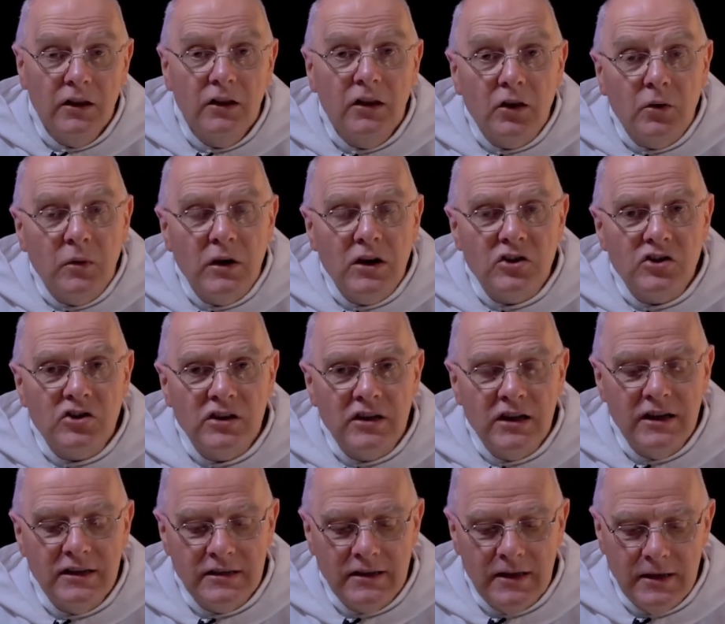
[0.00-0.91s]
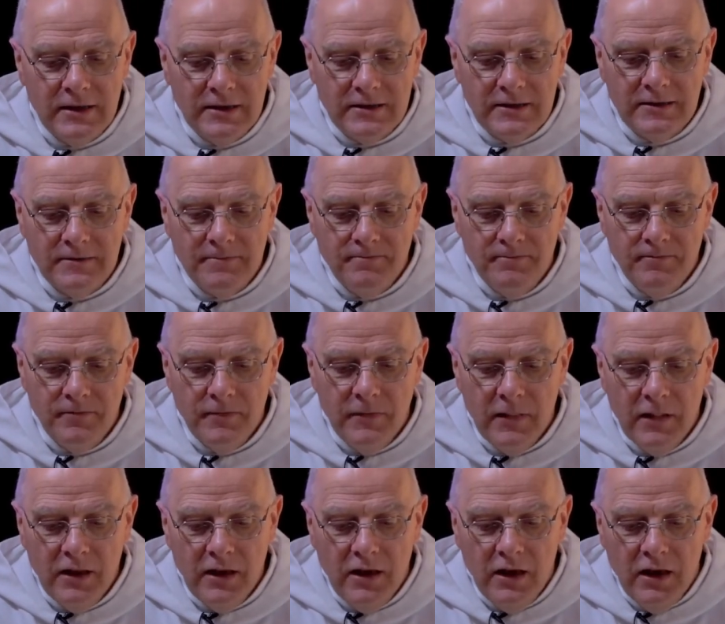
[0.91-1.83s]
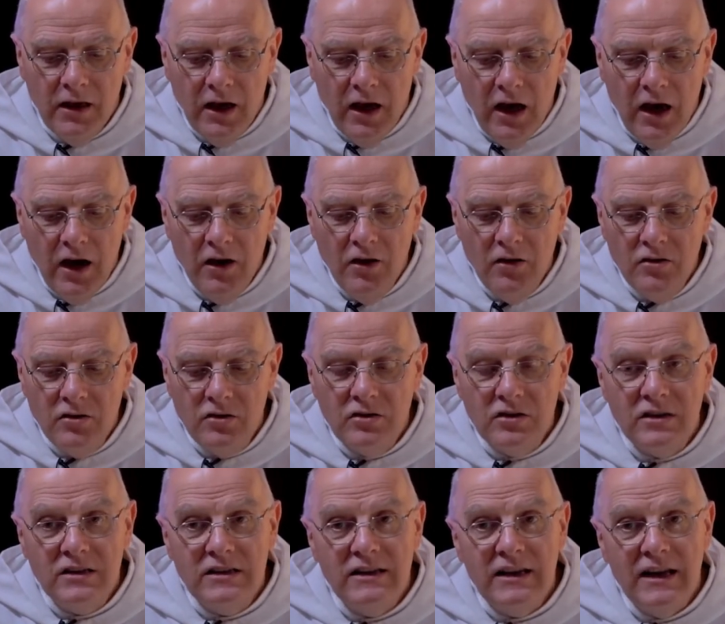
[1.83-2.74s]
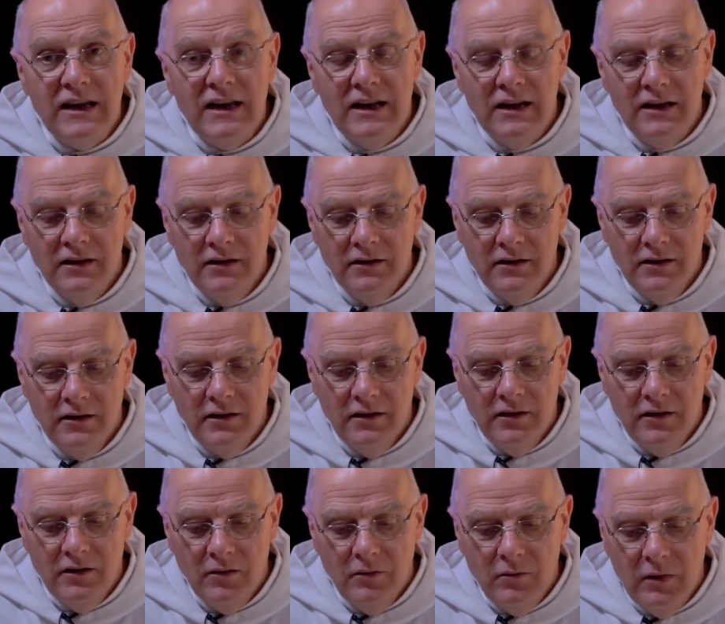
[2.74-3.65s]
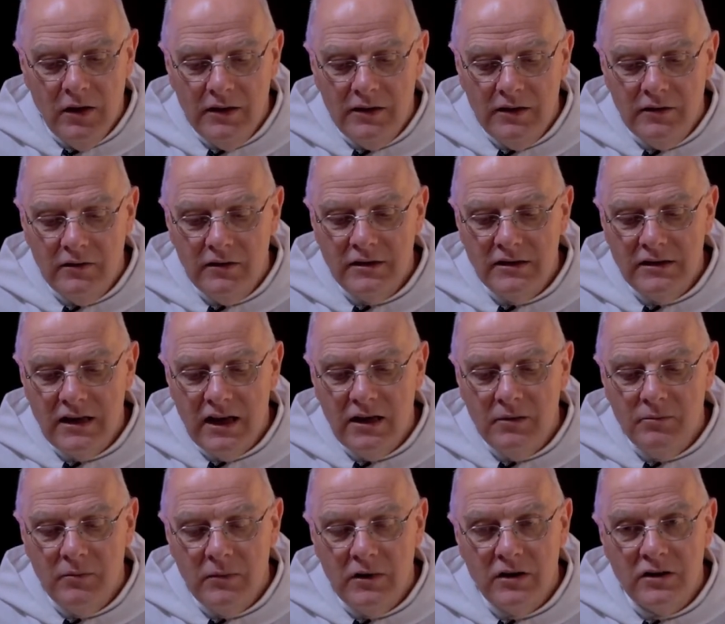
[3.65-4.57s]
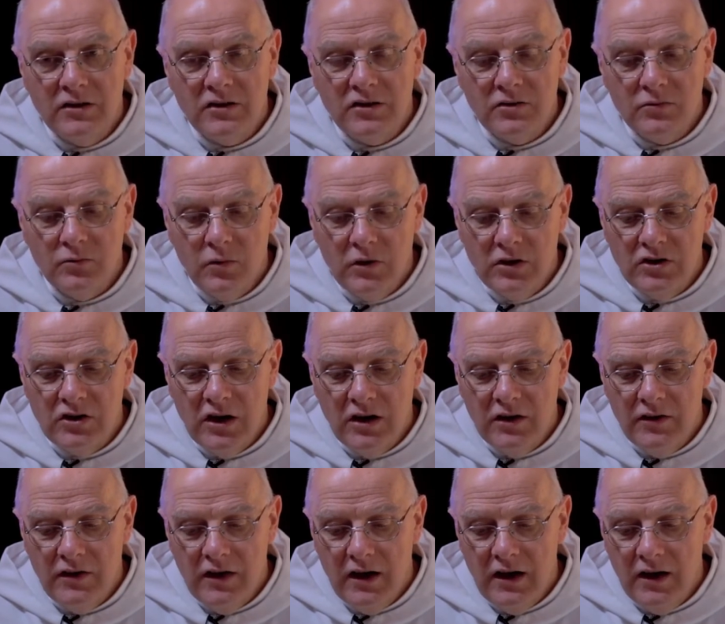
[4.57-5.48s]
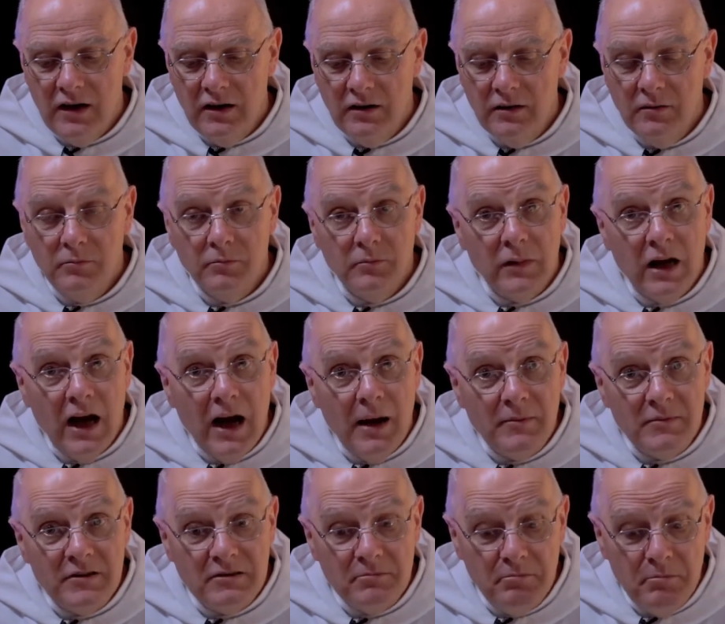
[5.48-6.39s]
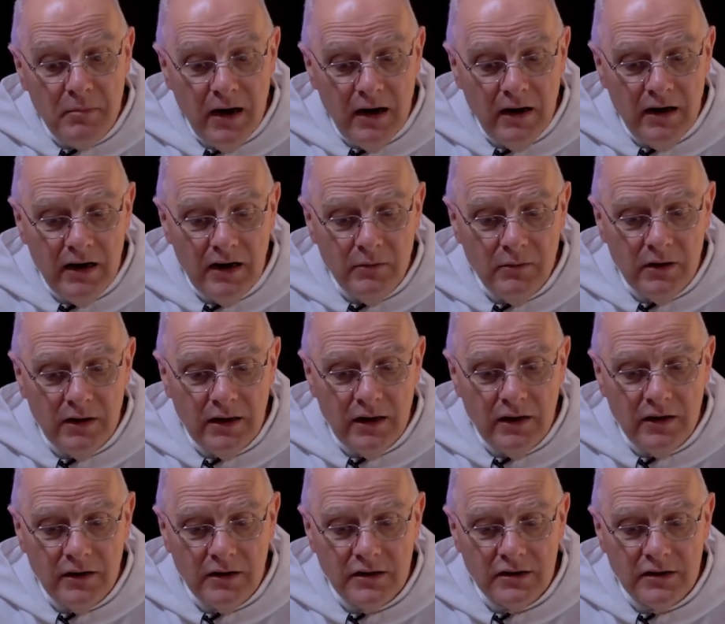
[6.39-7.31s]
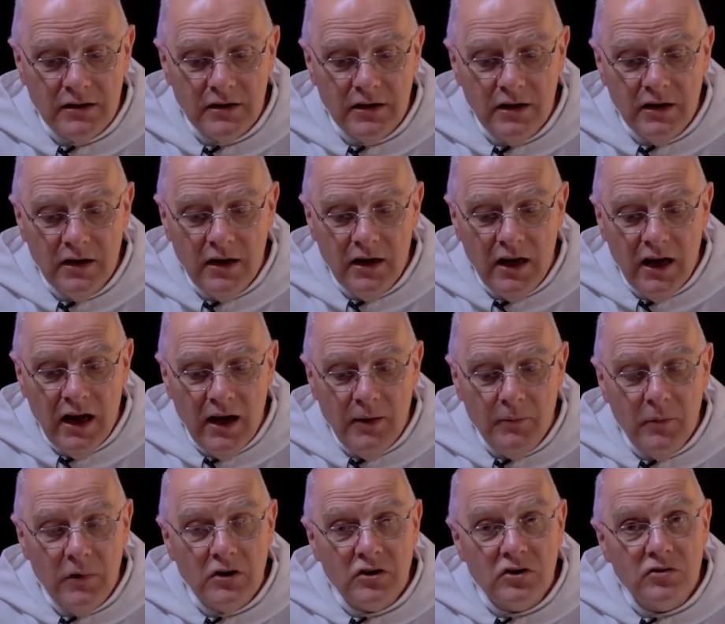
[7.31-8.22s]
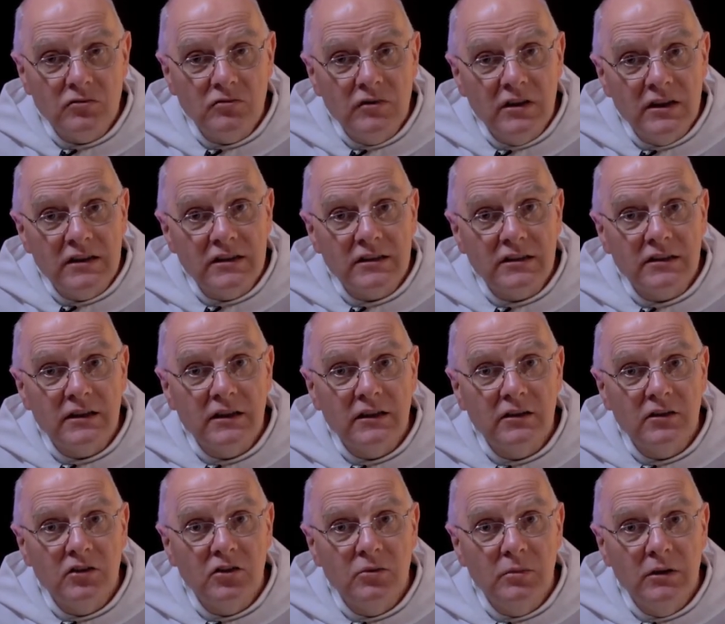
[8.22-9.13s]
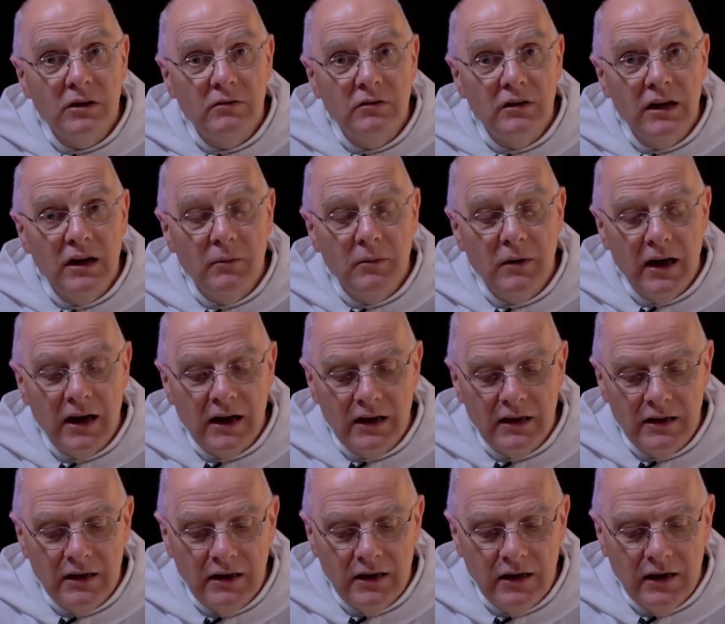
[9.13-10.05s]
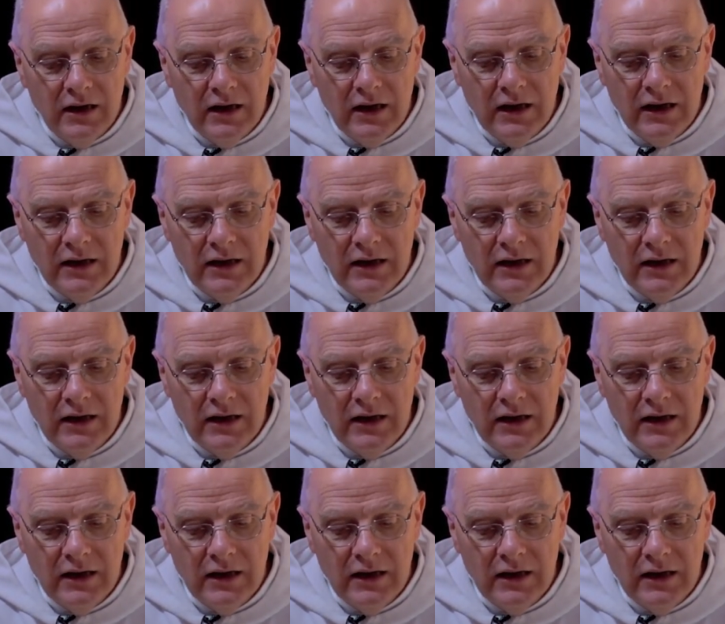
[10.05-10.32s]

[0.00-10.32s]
The question is this: how to deal with the resentments which are there, perhaps buried within us, and which risk to be reawakened in our